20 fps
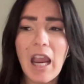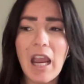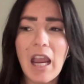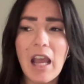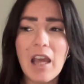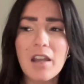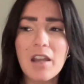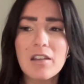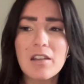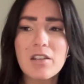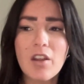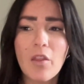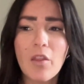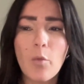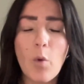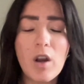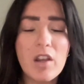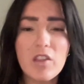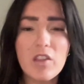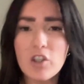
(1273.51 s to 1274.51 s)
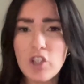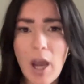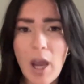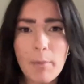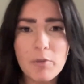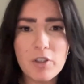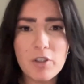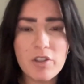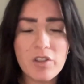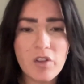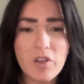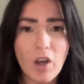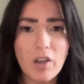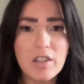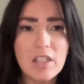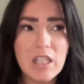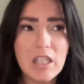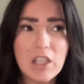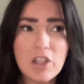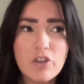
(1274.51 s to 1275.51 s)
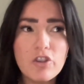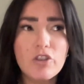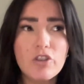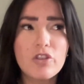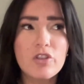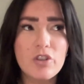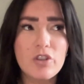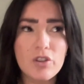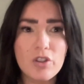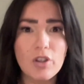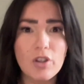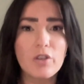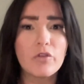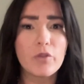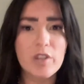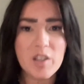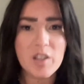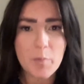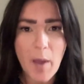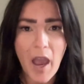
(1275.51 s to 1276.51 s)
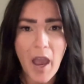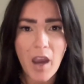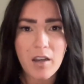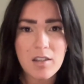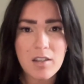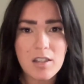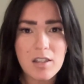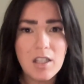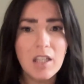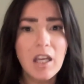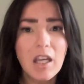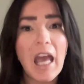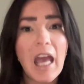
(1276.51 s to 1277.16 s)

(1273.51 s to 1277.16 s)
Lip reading: And one of the chapters is called Teachers Deserve Respect.